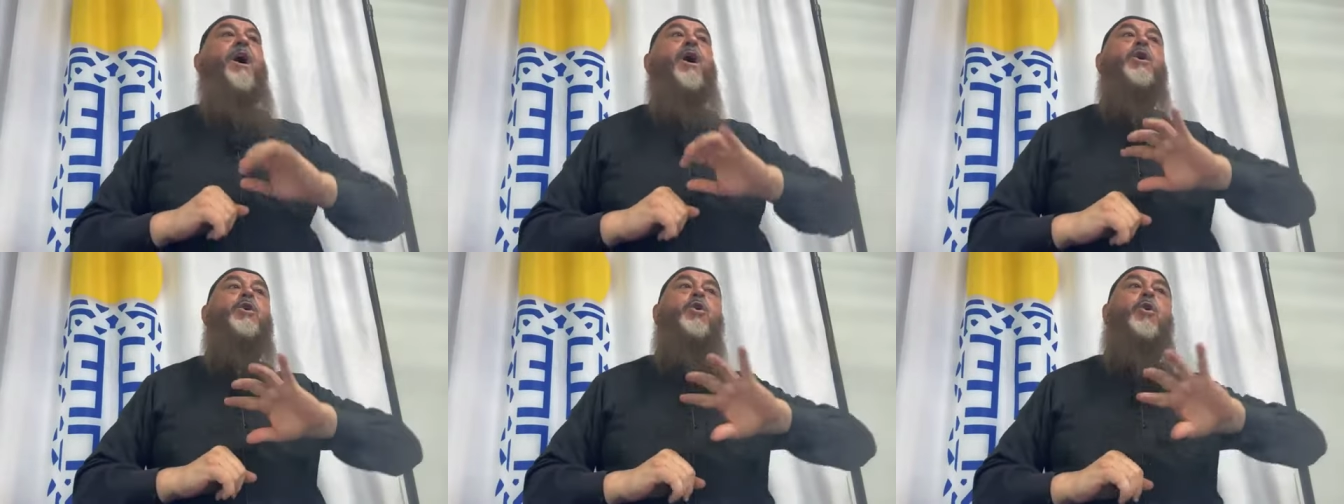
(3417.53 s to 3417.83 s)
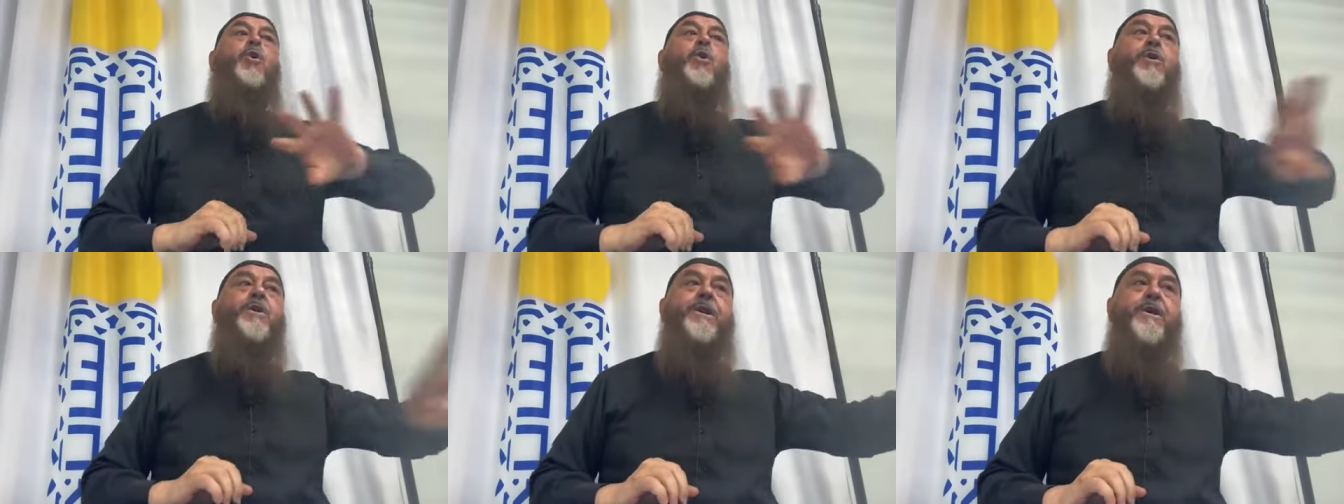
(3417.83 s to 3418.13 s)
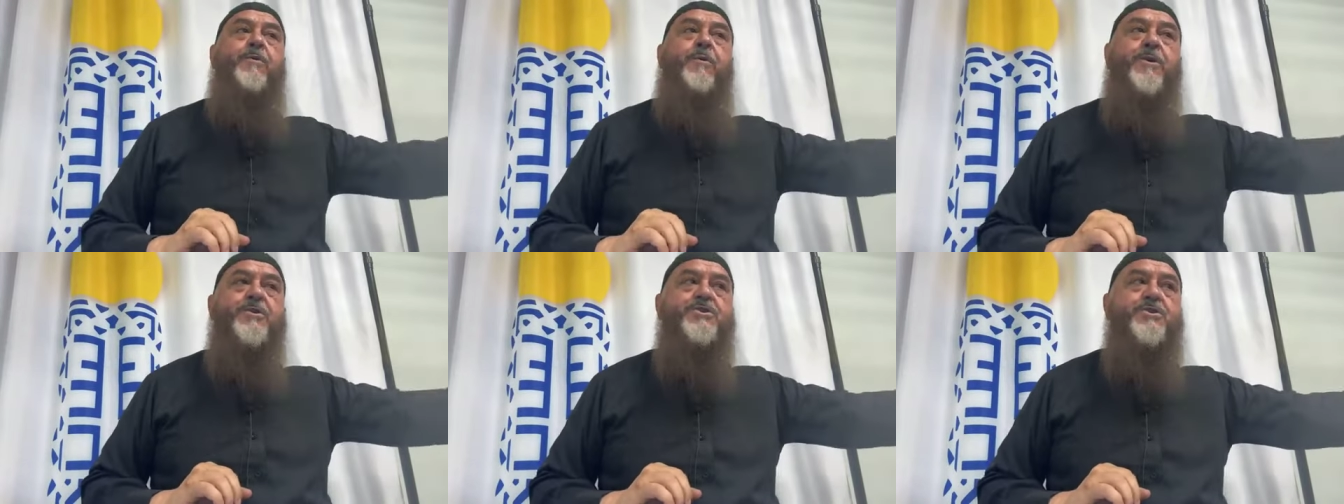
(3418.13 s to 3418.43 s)
I
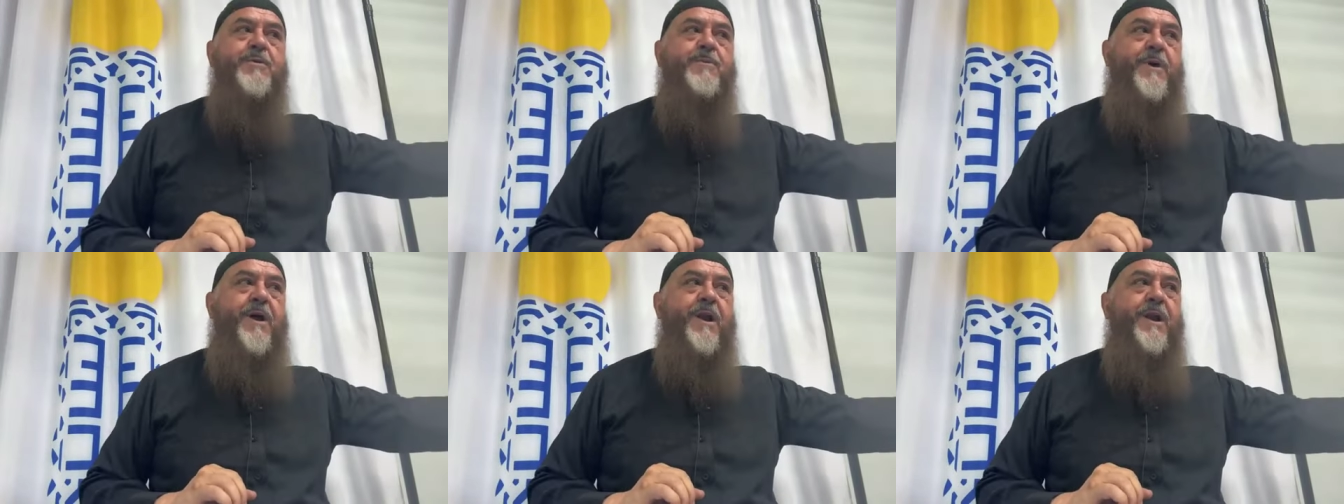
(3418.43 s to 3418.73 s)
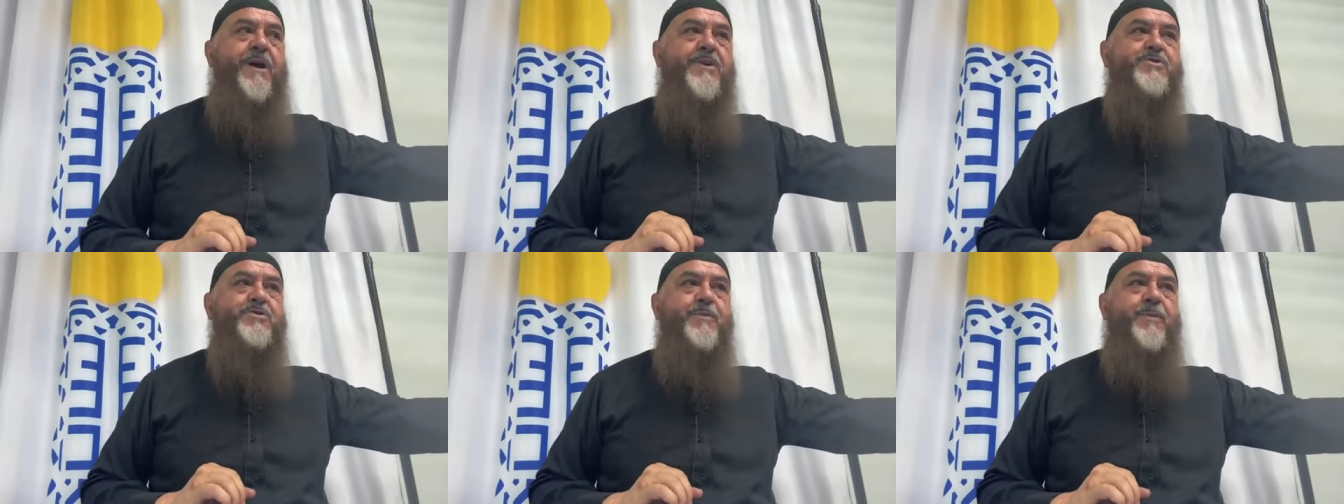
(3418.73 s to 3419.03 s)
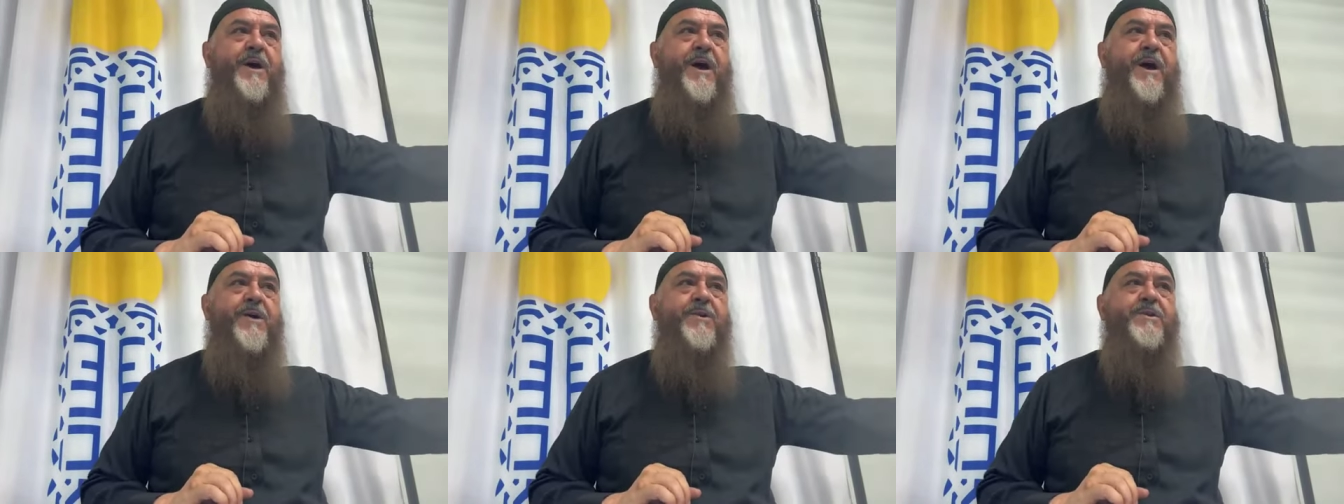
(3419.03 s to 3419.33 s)
only worship Allah
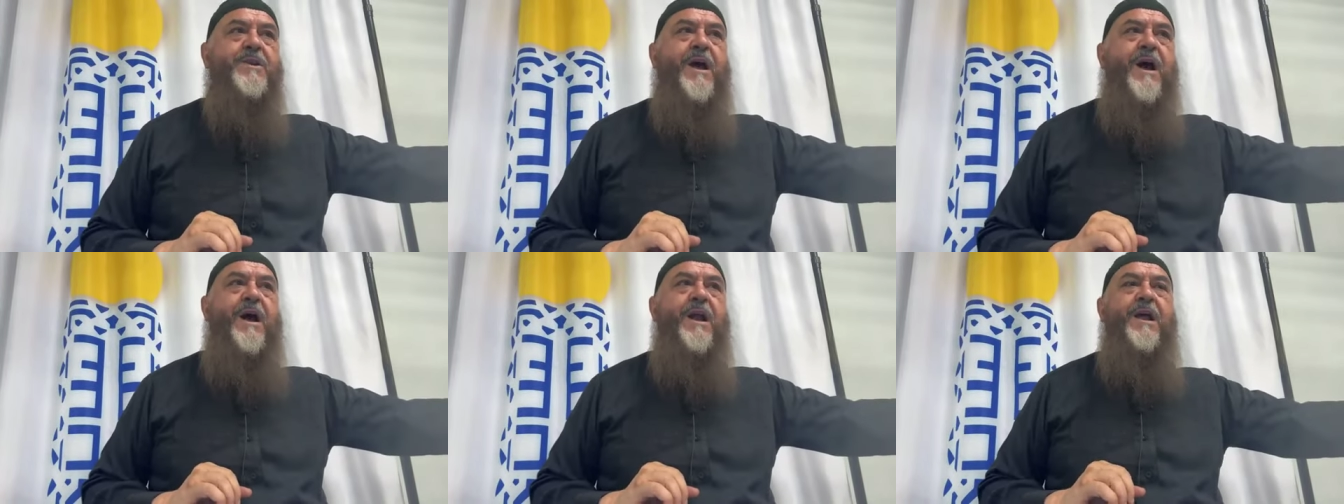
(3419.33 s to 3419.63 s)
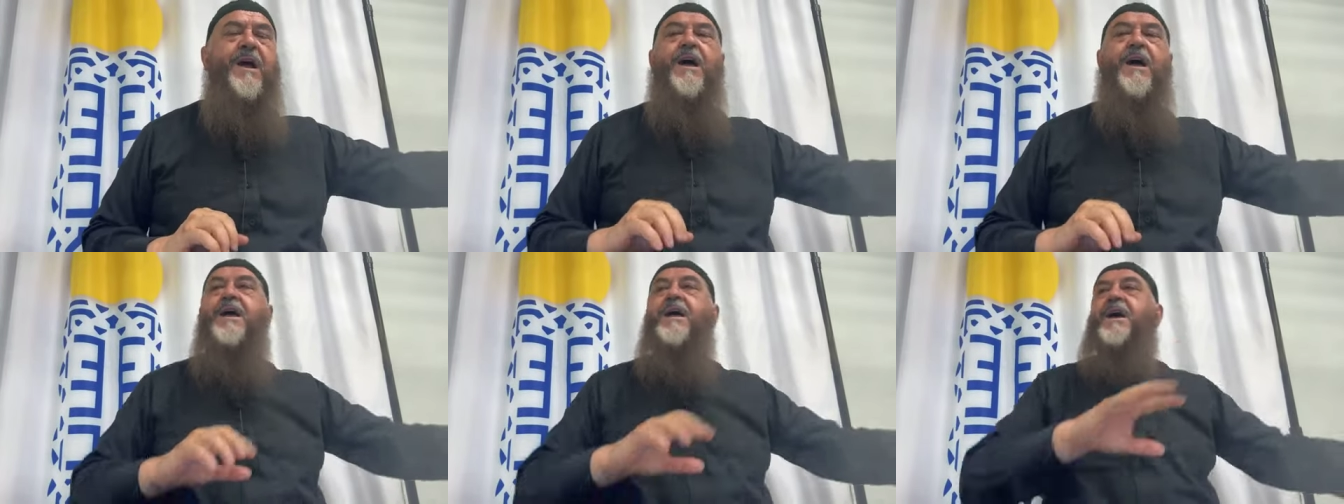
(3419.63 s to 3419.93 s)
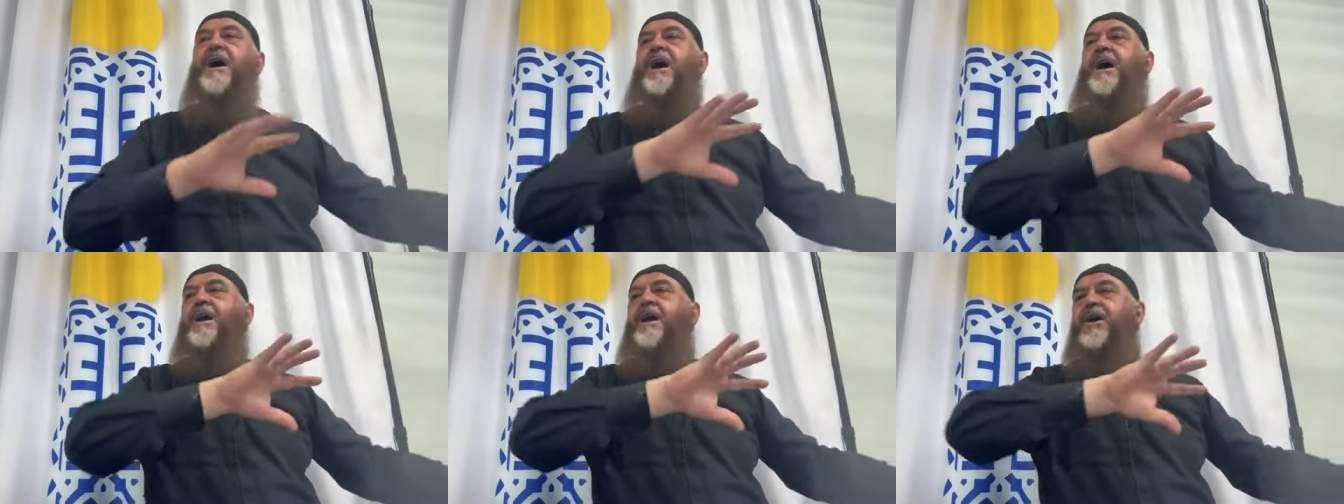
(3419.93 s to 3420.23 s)
subhanahu wa ta'ala
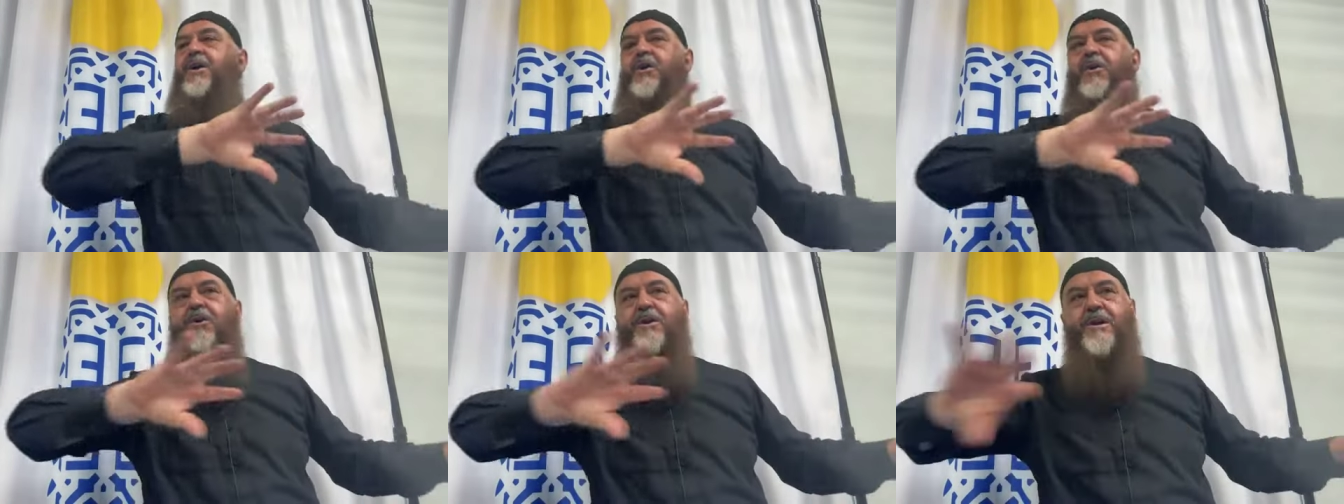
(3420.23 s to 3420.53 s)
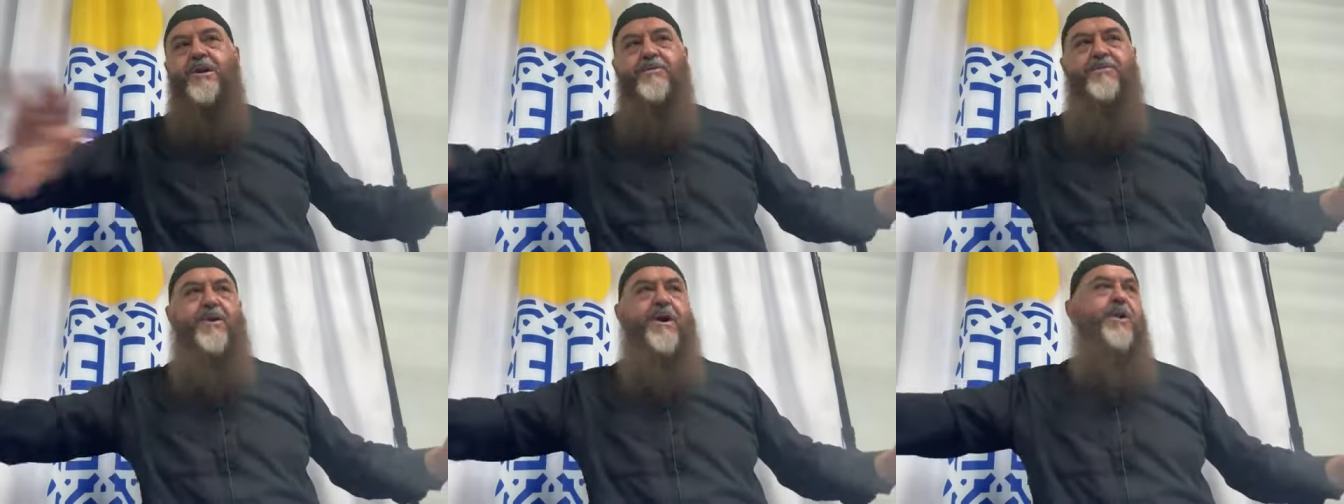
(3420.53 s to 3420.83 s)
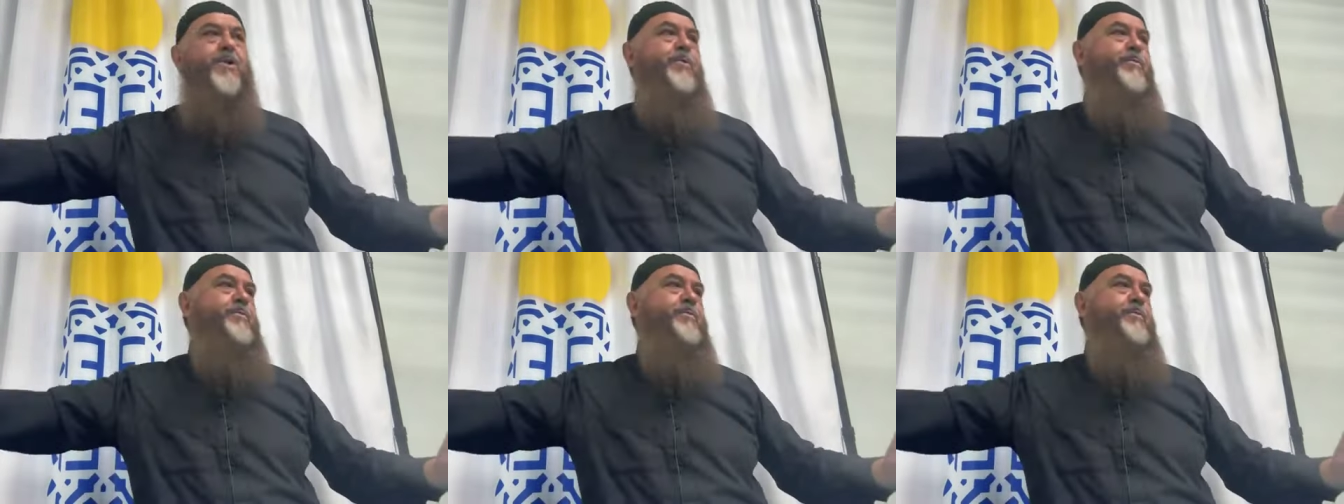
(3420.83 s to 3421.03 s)
and I only